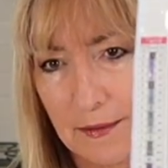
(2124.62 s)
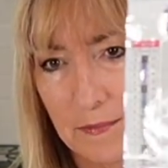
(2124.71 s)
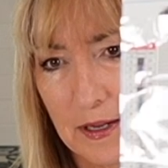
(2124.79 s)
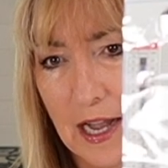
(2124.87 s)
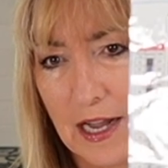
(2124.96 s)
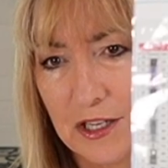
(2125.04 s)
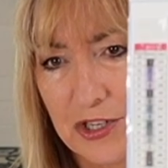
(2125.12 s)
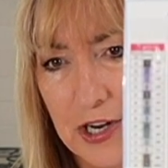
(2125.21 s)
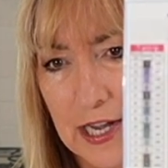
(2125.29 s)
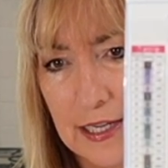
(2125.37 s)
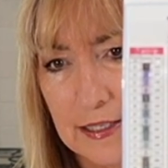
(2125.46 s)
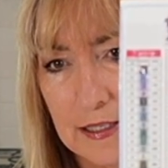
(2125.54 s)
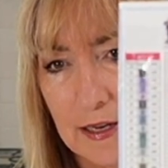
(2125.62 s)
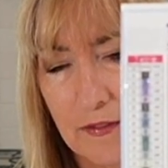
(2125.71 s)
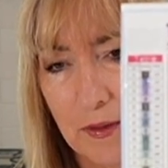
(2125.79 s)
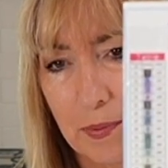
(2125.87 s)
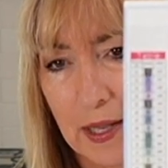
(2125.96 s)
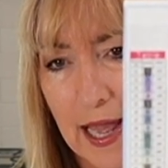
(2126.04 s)
contrast of
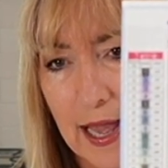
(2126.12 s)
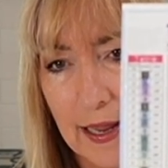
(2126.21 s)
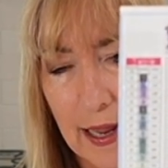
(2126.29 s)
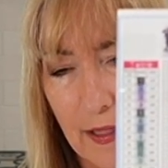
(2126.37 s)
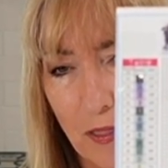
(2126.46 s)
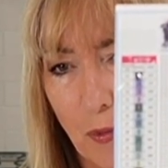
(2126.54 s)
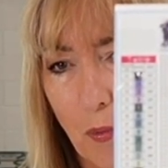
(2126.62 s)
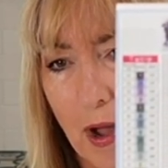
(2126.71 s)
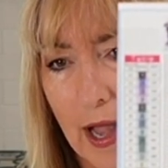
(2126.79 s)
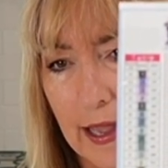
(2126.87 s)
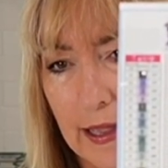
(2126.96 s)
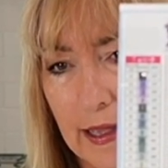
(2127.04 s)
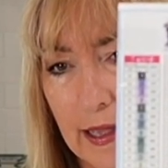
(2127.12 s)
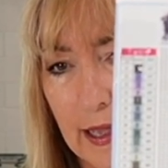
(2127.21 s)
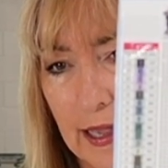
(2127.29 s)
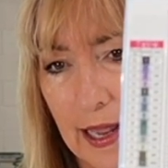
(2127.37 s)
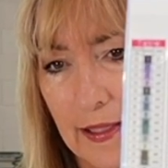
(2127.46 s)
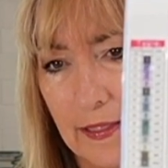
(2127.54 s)
the black and the white.
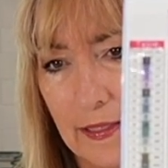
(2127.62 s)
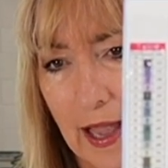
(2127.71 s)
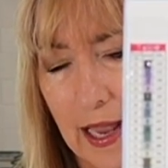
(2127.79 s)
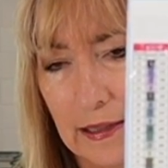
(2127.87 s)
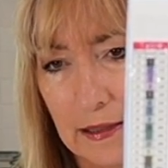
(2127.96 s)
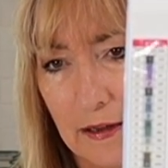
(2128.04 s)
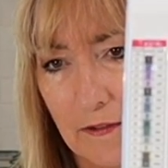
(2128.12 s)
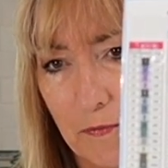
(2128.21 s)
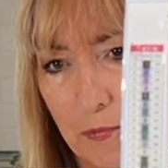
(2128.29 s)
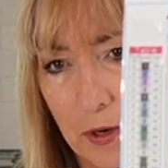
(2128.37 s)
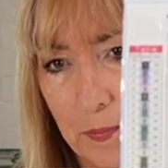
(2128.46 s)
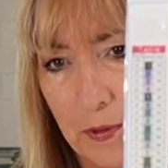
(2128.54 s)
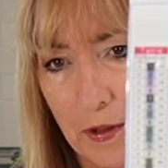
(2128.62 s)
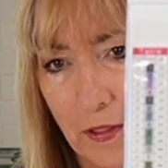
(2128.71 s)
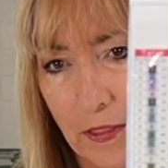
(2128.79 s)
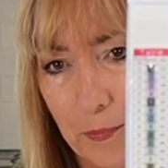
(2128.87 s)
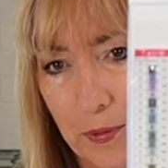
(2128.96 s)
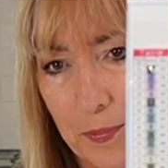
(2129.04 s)
And I love purple and
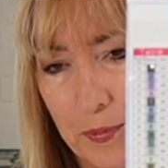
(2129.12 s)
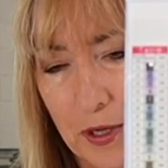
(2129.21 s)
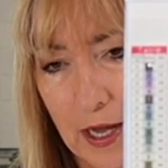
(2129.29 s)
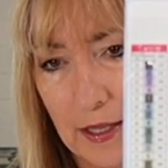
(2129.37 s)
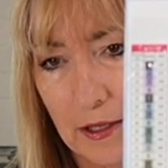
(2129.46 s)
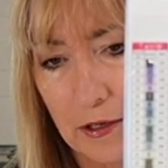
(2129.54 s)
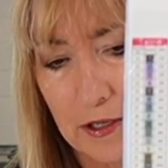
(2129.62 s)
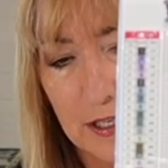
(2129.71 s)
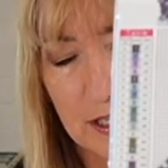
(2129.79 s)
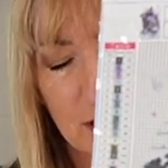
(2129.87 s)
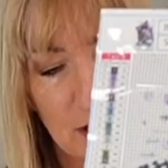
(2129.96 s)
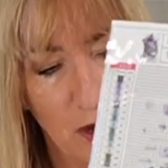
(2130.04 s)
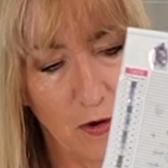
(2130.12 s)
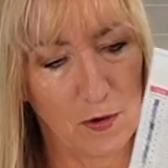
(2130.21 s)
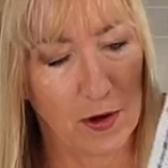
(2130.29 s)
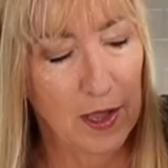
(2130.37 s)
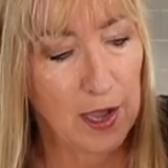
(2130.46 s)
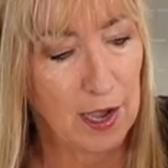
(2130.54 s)
the purple colors. So
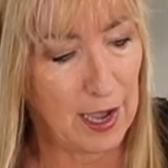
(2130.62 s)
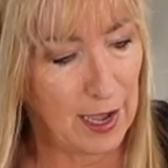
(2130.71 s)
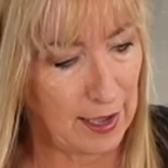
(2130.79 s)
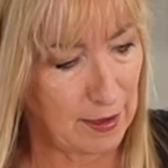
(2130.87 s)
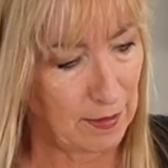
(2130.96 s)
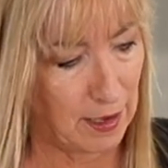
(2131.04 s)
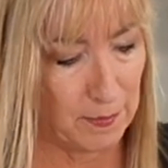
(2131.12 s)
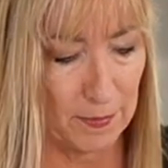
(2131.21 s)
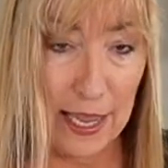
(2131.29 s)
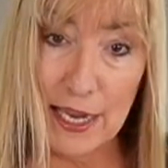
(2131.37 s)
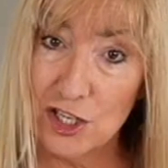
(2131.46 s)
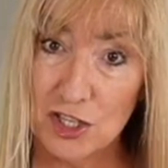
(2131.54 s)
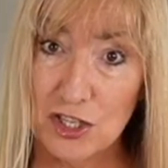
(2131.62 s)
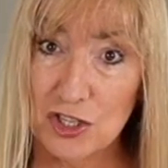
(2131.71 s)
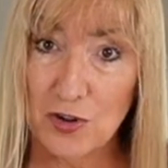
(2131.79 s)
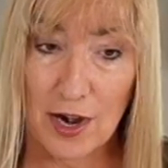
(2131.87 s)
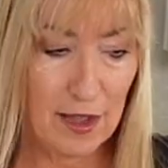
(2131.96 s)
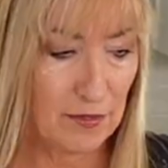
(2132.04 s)
I'm anxious to
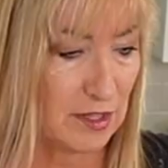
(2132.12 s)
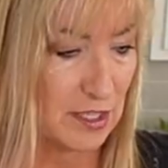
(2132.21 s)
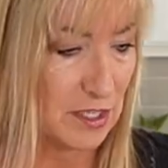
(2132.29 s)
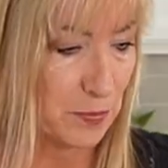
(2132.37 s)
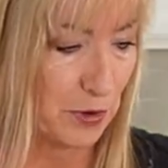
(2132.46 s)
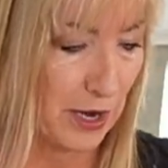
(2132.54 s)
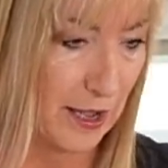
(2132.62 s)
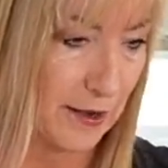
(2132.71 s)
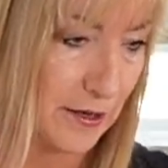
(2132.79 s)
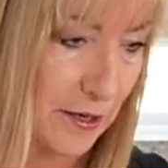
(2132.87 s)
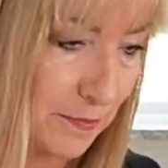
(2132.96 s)
try out this brand.